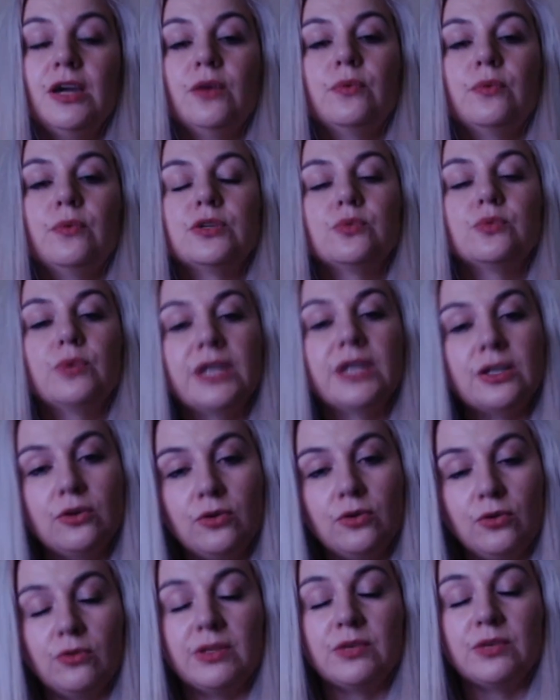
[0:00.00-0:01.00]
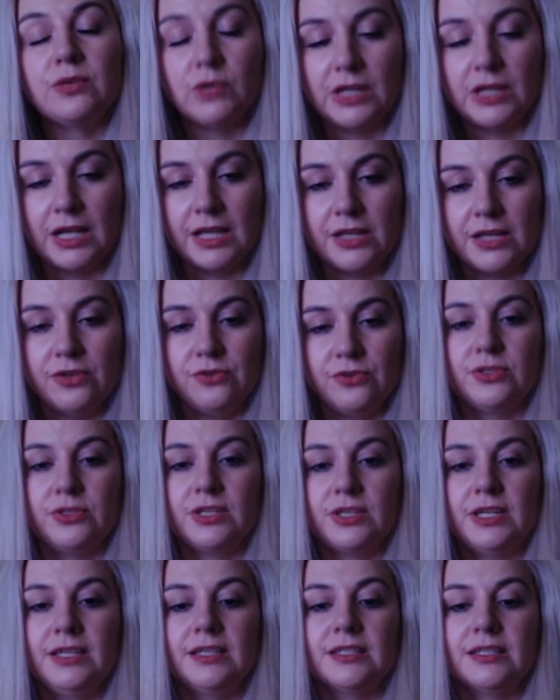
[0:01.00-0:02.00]
which we call, and what I use
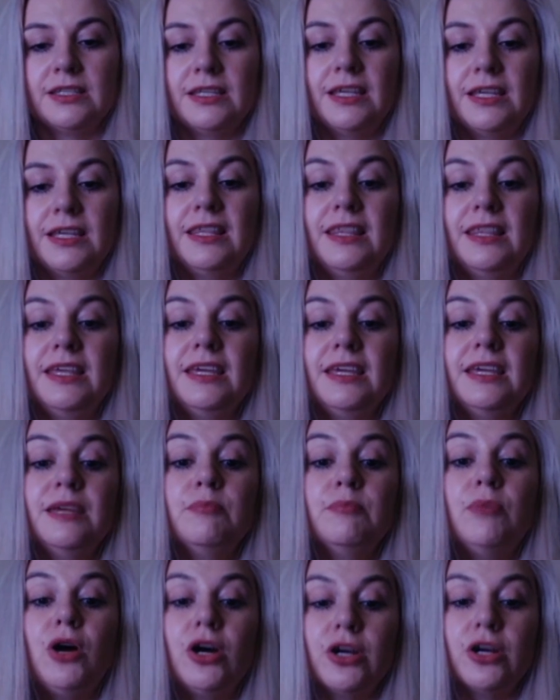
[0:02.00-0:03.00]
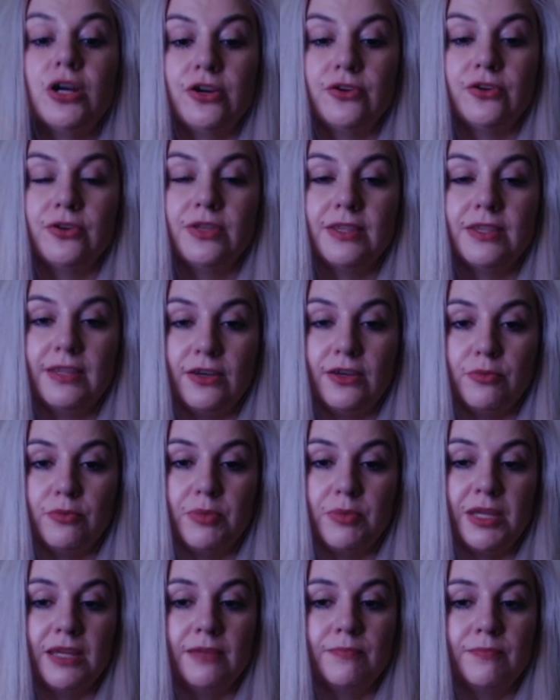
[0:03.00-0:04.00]
is the imago
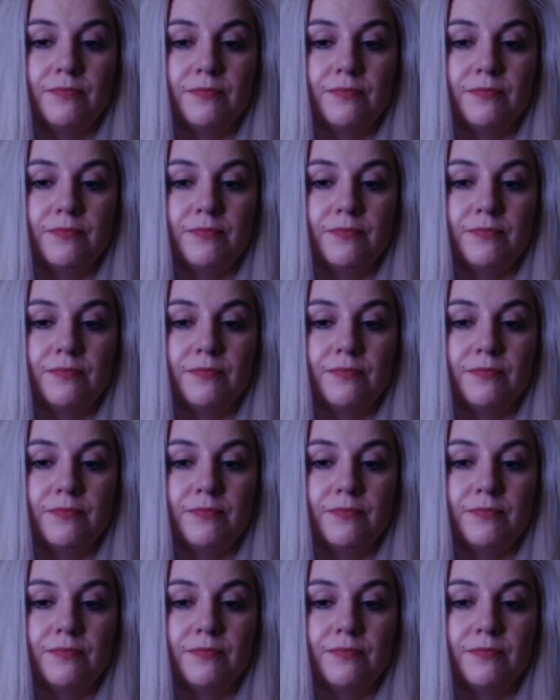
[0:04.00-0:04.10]
therapy.